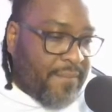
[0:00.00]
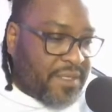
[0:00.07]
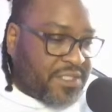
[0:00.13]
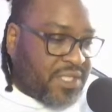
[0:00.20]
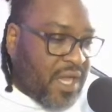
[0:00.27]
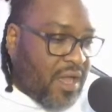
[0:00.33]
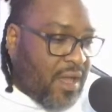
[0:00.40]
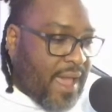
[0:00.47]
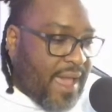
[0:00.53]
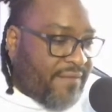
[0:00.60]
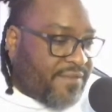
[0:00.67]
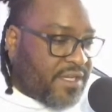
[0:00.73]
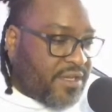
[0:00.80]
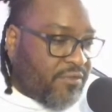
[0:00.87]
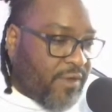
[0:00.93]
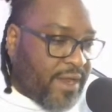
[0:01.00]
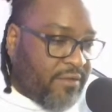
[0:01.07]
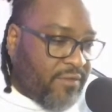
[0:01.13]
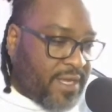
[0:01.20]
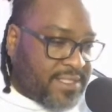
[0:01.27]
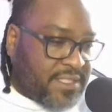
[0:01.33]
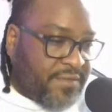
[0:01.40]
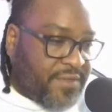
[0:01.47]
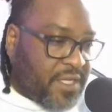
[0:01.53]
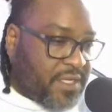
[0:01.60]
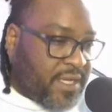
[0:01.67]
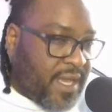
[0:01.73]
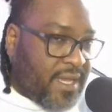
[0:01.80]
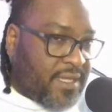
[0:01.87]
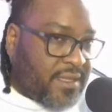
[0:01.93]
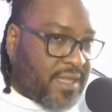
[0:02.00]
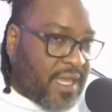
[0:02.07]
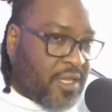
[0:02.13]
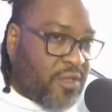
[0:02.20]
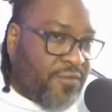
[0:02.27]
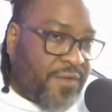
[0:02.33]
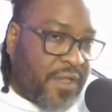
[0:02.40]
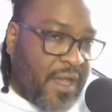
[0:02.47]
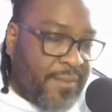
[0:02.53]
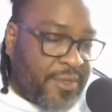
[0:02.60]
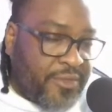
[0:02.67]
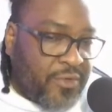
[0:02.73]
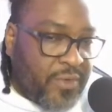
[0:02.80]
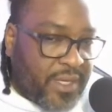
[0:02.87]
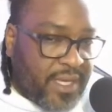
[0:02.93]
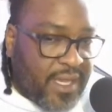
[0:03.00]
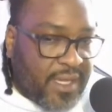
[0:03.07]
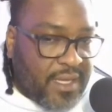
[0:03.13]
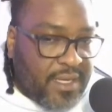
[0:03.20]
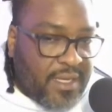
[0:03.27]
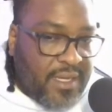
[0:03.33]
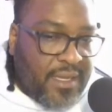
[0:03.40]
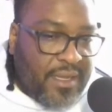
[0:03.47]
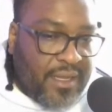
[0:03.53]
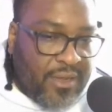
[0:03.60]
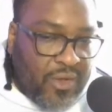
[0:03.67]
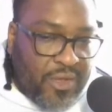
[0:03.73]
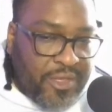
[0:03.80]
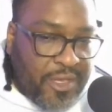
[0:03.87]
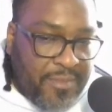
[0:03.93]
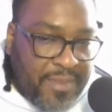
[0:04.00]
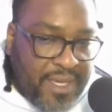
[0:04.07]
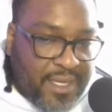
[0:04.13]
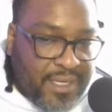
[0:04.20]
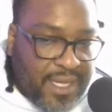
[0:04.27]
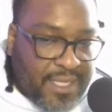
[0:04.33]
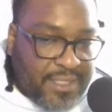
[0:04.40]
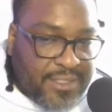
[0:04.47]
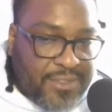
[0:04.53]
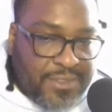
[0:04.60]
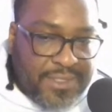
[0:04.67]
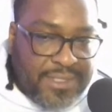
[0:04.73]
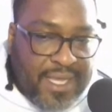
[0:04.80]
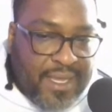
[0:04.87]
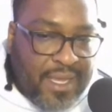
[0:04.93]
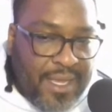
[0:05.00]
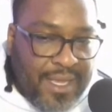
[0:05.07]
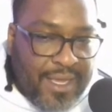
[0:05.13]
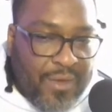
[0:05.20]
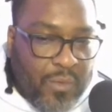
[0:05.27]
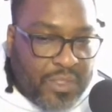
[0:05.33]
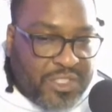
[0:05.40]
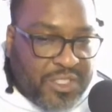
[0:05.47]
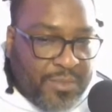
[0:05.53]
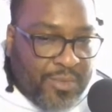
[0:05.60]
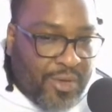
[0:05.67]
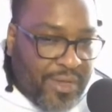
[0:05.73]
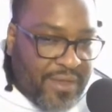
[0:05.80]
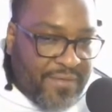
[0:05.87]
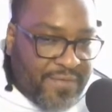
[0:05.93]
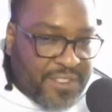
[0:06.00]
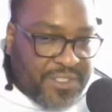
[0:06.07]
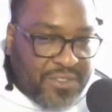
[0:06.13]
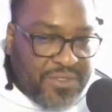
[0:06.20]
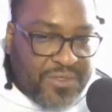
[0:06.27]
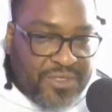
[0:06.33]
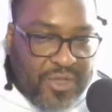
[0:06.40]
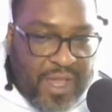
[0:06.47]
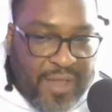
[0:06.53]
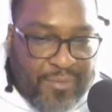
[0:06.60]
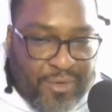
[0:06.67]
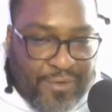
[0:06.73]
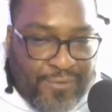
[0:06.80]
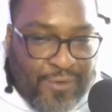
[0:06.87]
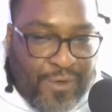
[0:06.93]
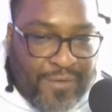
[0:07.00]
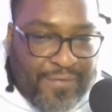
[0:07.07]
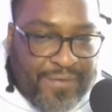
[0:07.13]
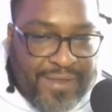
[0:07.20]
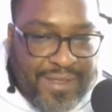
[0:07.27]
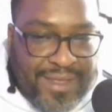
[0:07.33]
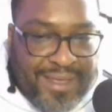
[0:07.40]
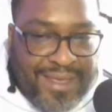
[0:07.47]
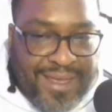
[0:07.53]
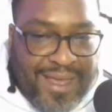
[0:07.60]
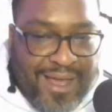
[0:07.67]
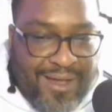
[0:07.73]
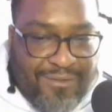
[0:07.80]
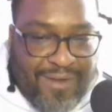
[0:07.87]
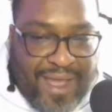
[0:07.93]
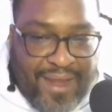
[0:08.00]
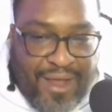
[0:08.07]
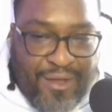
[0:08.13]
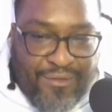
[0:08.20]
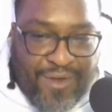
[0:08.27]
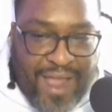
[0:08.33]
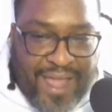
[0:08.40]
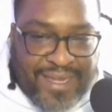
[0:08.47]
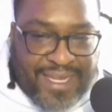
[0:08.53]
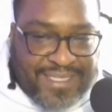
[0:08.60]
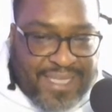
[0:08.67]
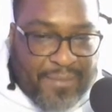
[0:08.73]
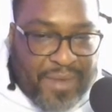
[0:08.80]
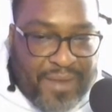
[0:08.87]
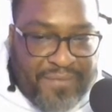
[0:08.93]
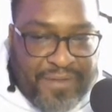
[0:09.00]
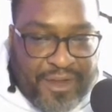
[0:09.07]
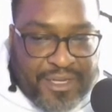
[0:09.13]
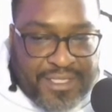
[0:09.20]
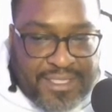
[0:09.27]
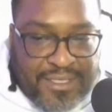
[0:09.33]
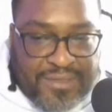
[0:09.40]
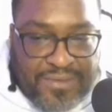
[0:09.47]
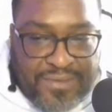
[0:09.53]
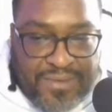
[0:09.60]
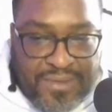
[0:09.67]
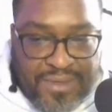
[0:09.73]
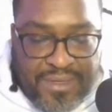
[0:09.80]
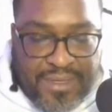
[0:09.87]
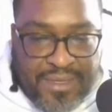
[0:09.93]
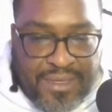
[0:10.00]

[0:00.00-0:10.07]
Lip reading: But y'all have a great rest of your day. Thank you for coming through and kicking it on your midday Tuesday with your boy Official. You April the 4th? All right. That's coming up very soon.